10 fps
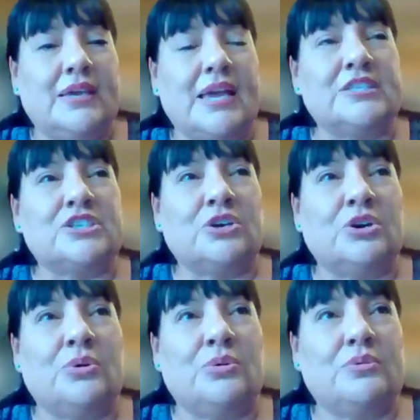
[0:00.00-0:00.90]
And
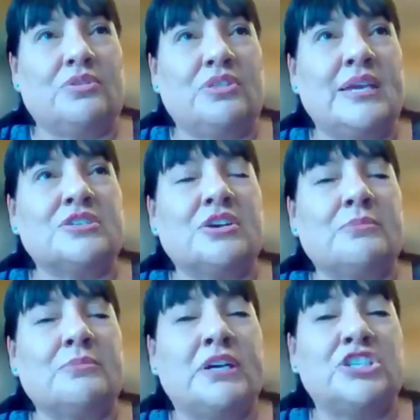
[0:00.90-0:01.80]
so things
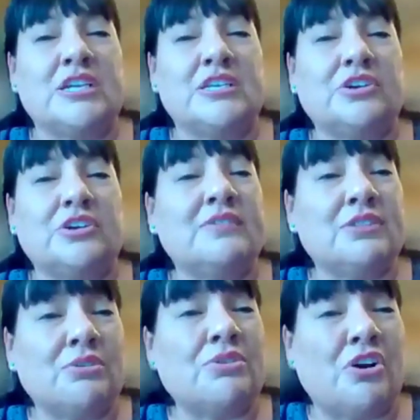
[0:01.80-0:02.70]
are much
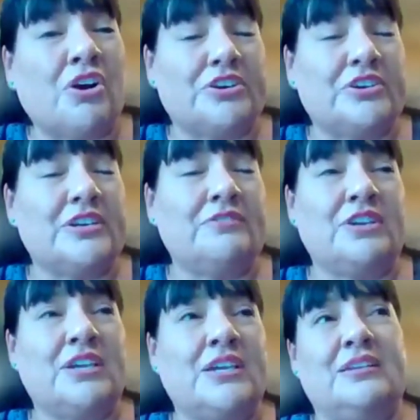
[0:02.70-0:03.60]
easier, even though they're
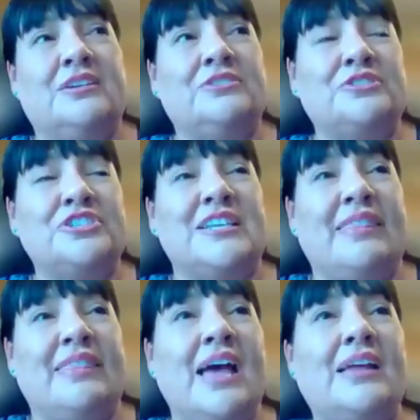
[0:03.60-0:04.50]
harder, if you can
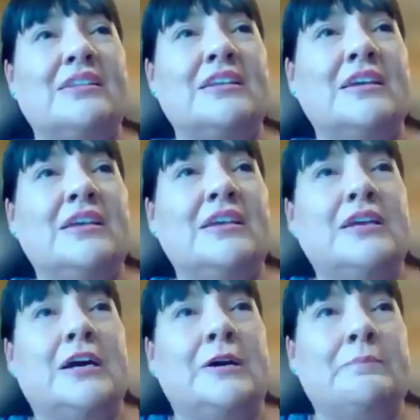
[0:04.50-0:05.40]
understand that.
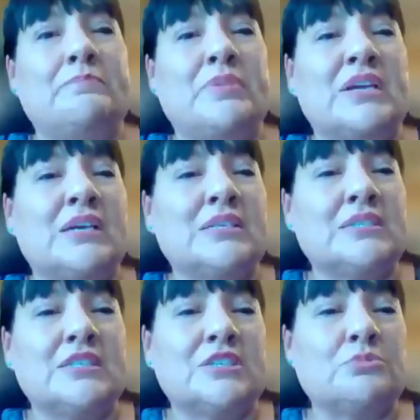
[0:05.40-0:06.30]

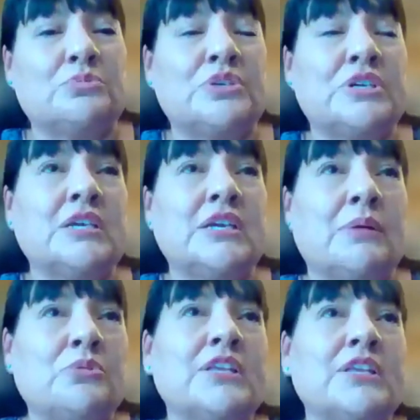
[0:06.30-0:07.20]
Because
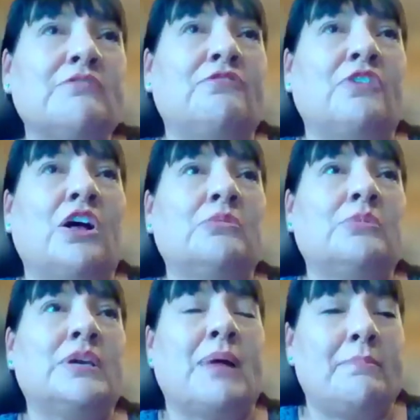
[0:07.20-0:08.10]
I'm really
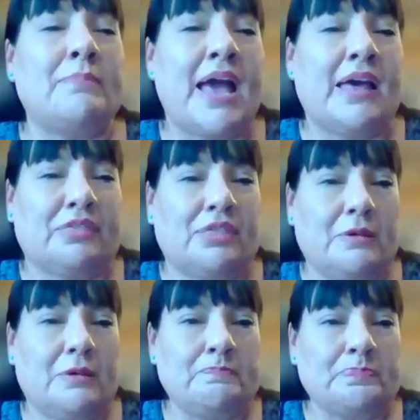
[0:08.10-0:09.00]
following my path.
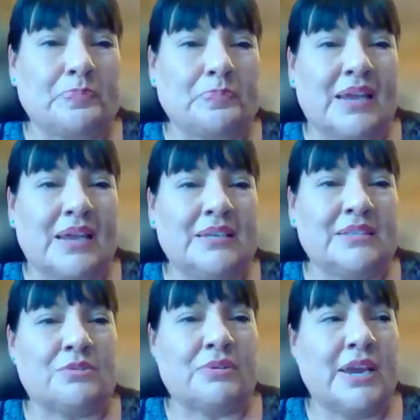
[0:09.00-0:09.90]
And
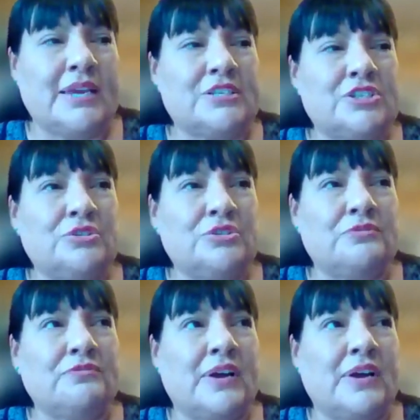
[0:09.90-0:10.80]
it's great
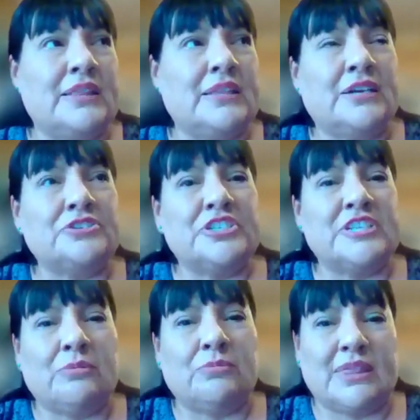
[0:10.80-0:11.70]
to finally
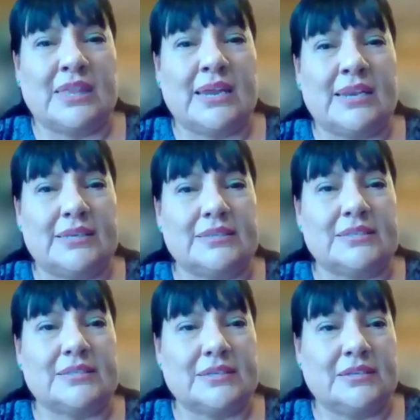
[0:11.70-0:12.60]
understand what that
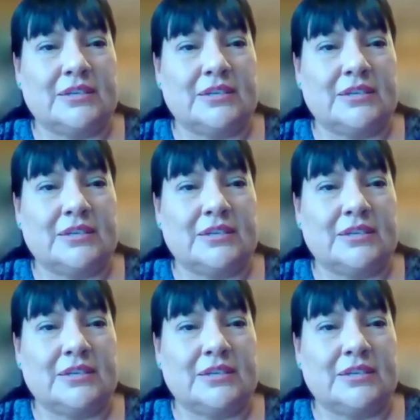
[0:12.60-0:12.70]
is,